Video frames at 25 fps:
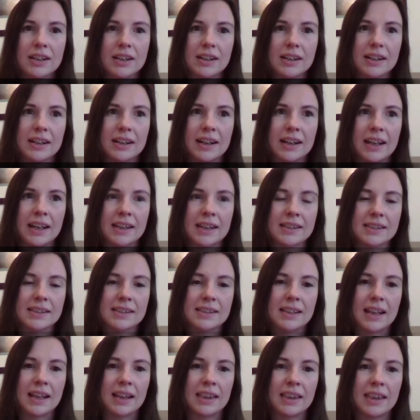Linnaeus
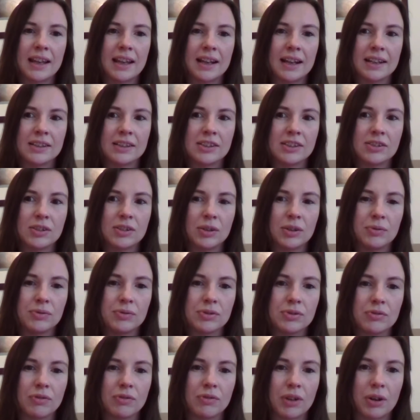said that
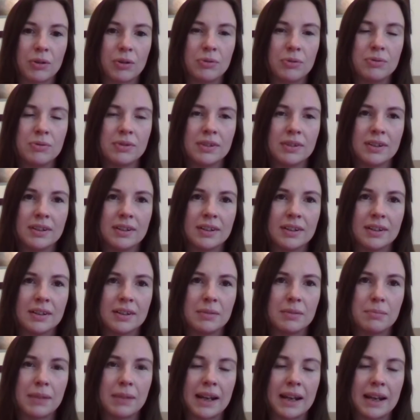stones grow,
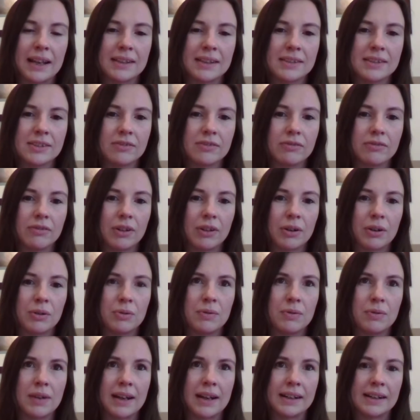plants
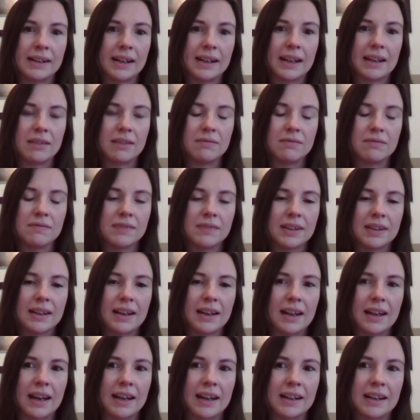grow and live,
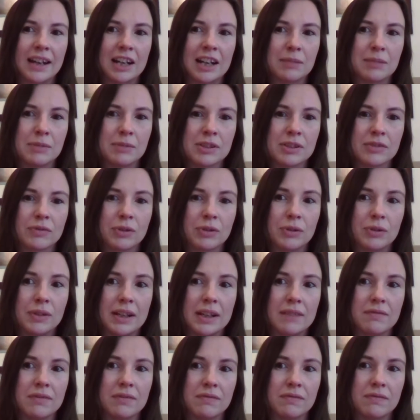and animals grow,
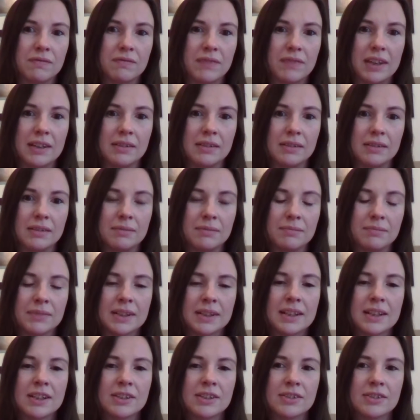live, and feel.
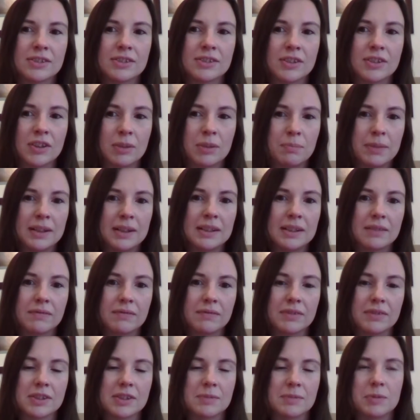So the big
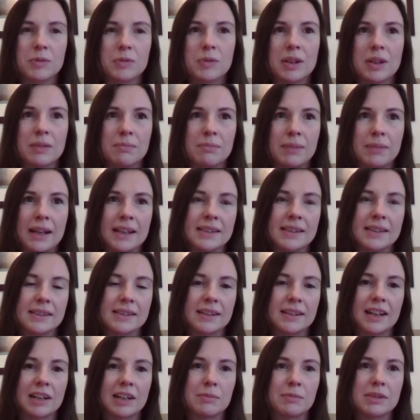difference between plants
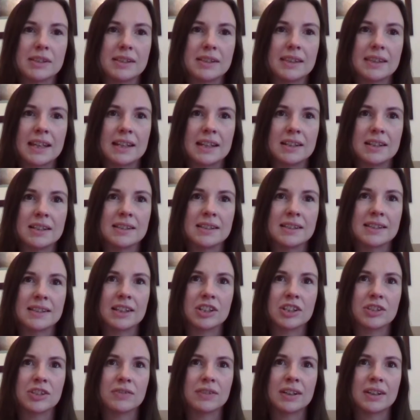and animals in the 18th
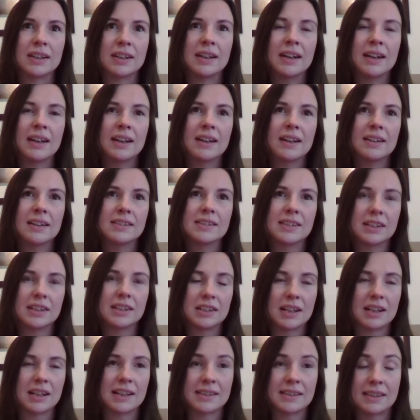century,
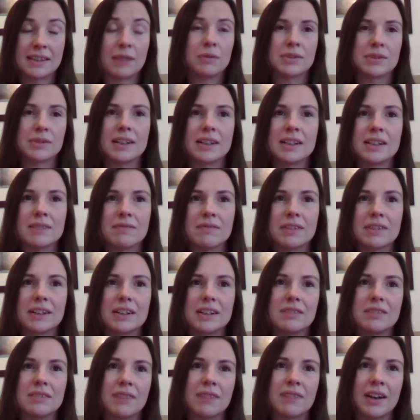as they were scientifically
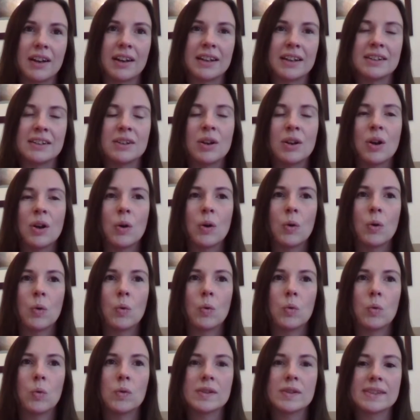defined,
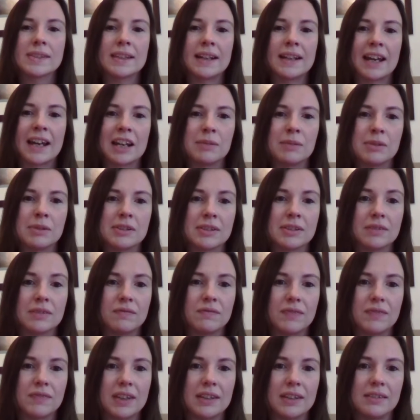was that animals could
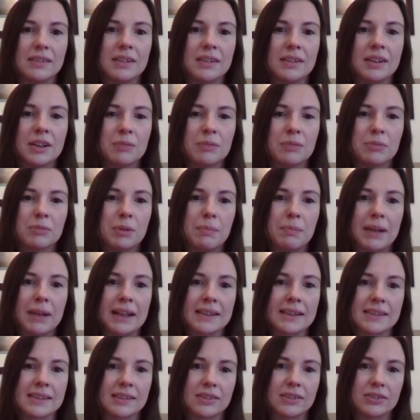feel, but
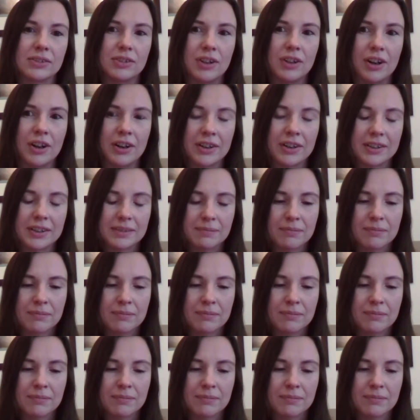plants could not.